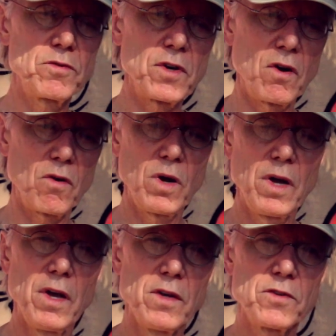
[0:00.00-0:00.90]
So
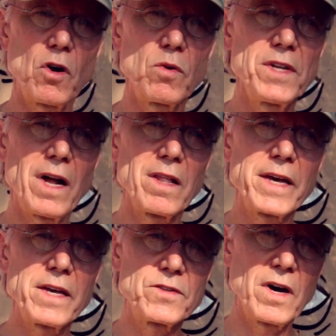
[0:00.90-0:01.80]
it's not
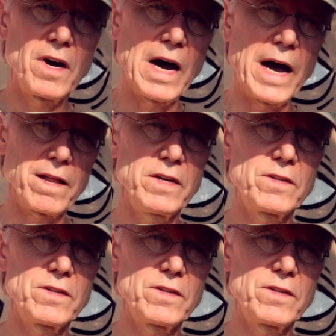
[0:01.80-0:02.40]
like it's a highly